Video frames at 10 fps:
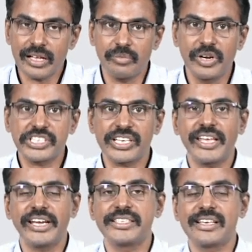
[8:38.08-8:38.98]

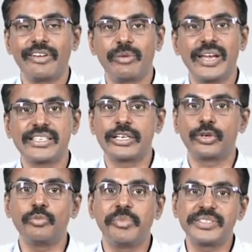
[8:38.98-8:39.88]
Commercially, it is available as a
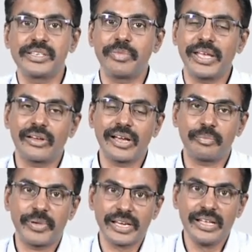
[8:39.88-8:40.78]
2%
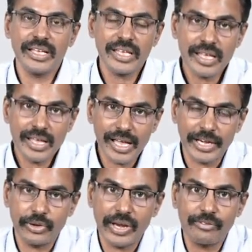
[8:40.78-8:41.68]
pilocarpine, and
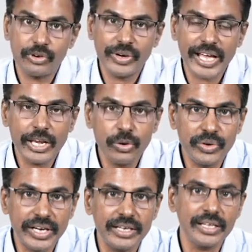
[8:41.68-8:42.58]
you will have to
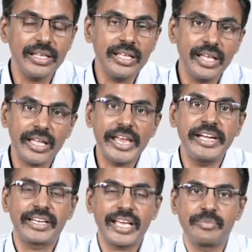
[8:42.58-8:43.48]
dilute it
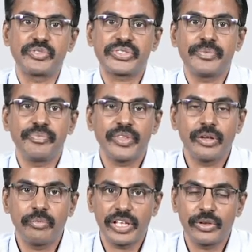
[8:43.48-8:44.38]
8 times.
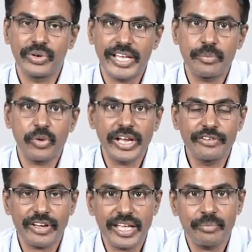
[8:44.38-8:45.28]
You take
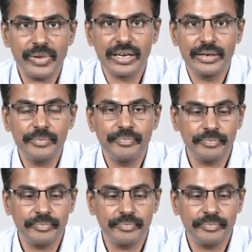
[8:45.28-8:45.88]
0.5 ml.